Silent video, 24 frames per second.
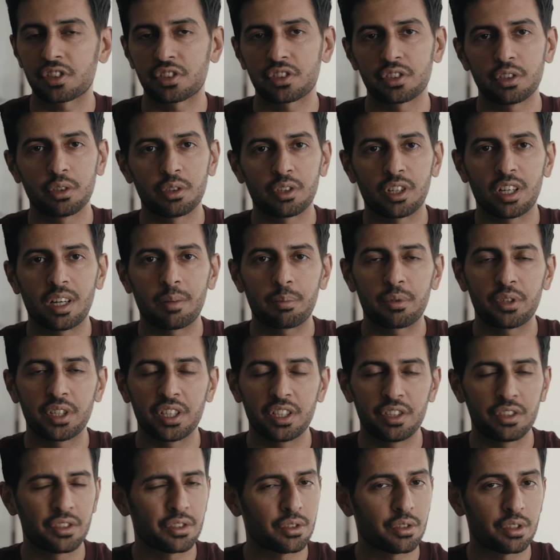solo
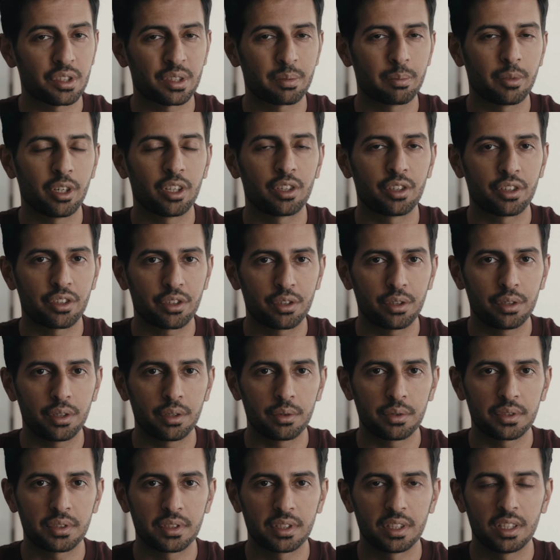operators or smaller
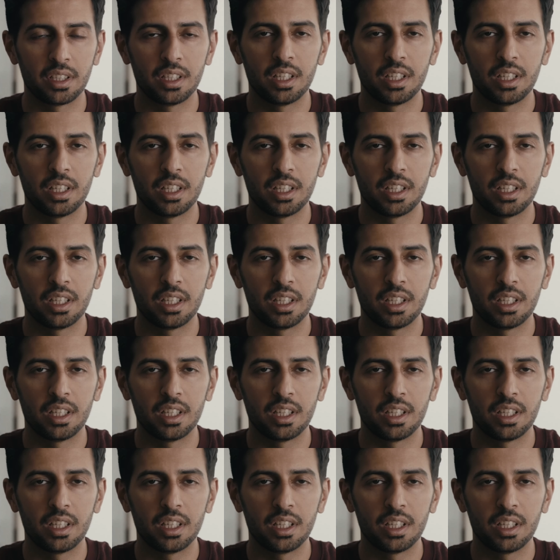crews.